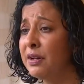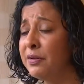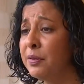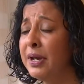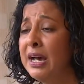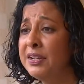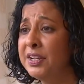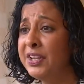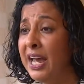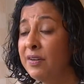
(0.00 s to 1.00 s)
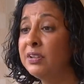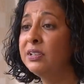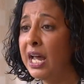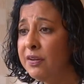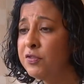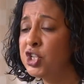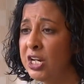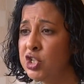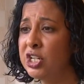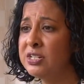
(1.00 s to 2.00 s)
to tell them that they have a
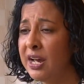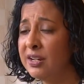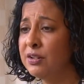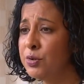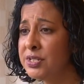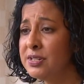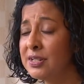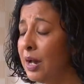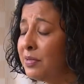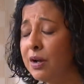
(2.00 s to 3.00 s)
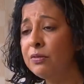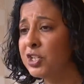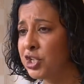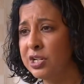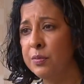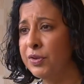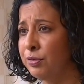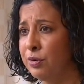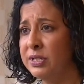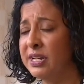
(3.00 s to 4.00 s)
life-changing diagnosis, I'm not rushing them
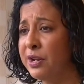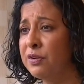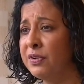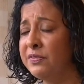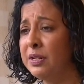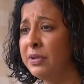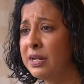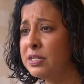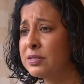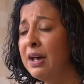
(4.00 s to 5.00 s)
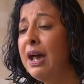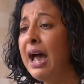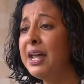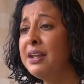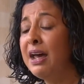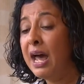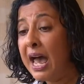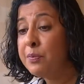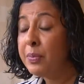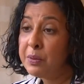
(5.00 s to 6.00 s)
through in 10 or 15 minutes. And,
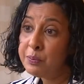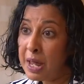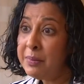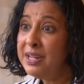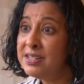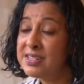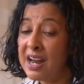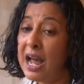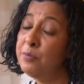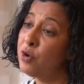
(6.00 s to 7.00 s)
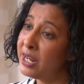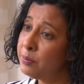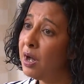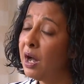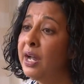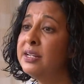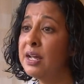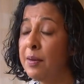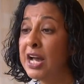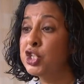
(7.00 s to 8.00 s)
and, but that means that I'm running
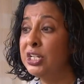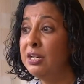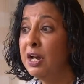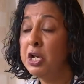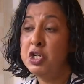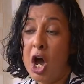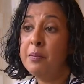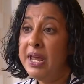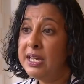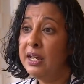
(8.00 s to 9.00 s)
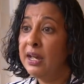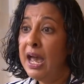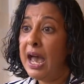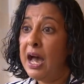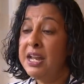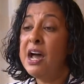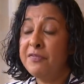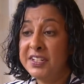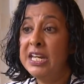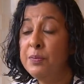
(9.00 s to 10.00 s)
behind and I'm actually not making
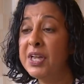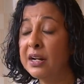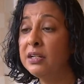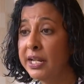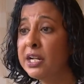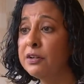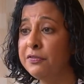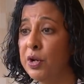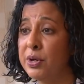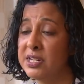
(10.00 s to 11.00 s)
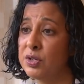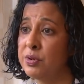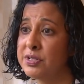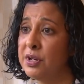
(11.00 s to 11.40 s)
enough to keep that clinic afloat as a